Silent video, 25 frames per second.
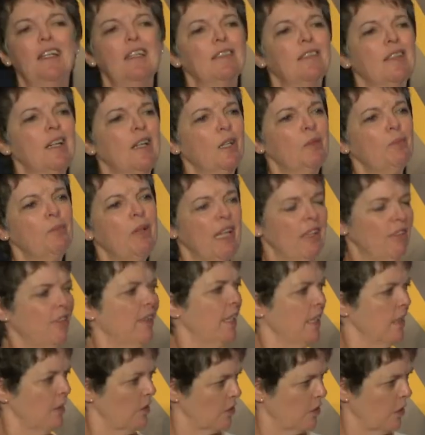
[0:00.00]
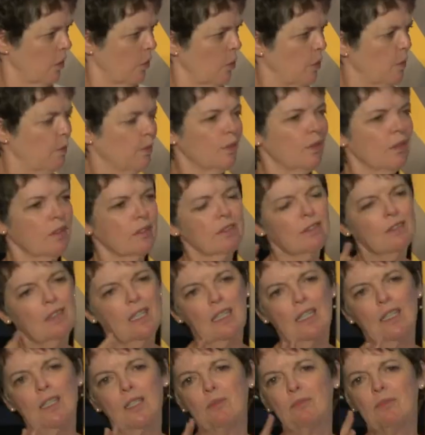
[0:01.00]
Um, and then it's over.
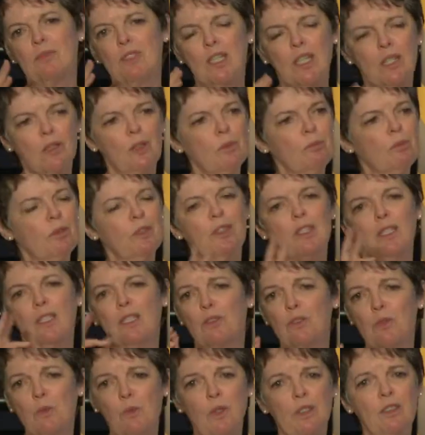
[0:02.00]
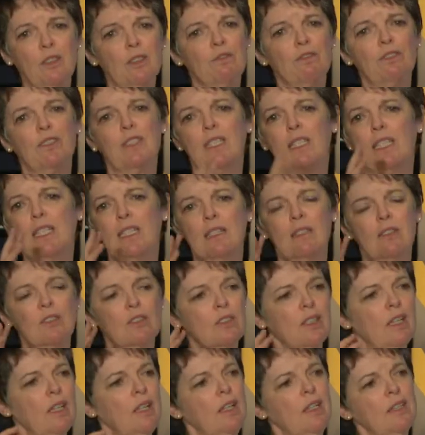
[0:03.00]
Um, terrible things, wonderful
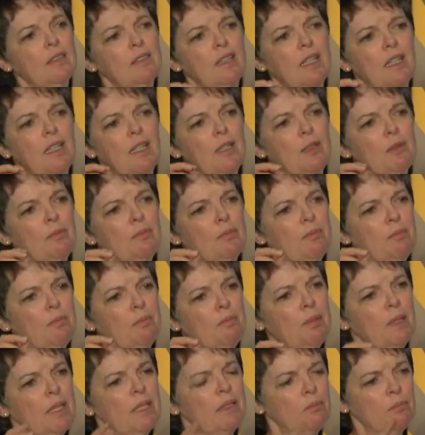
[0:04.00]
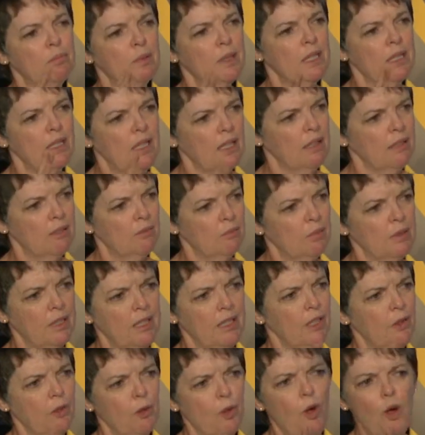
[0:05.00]
things, um, but, but, the, but
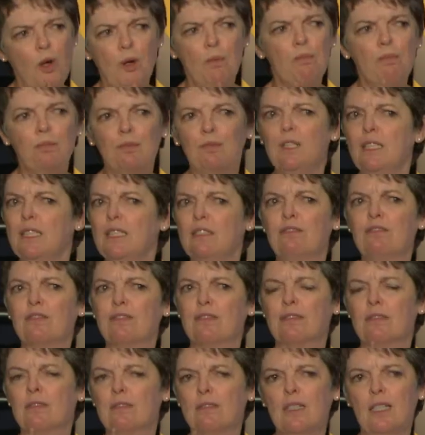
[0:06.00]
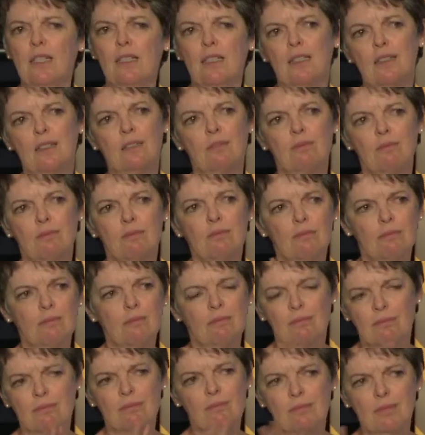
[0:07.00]
they're all brief uh,
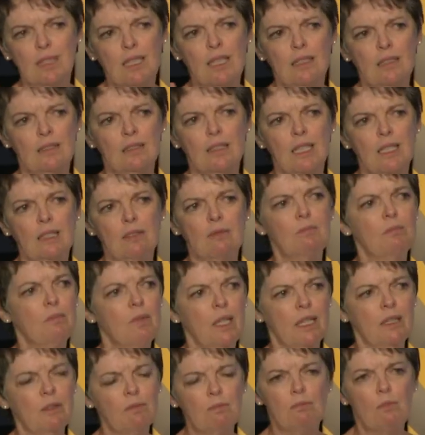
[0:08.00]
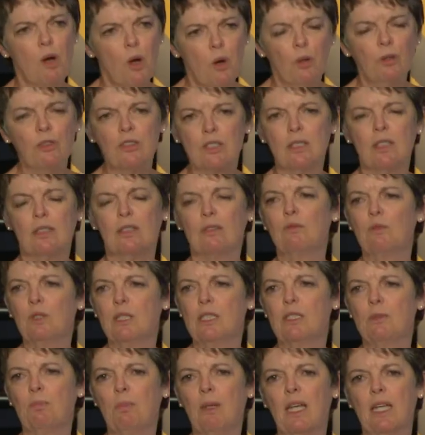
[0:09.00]
in, in, in most
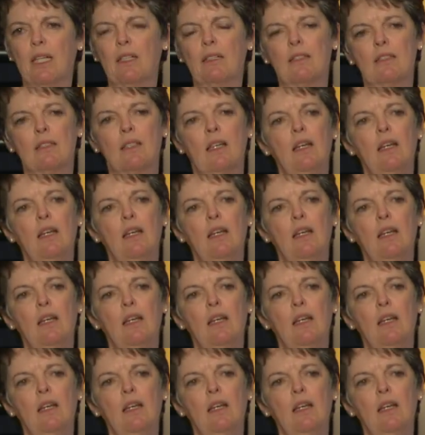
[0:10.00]
respects.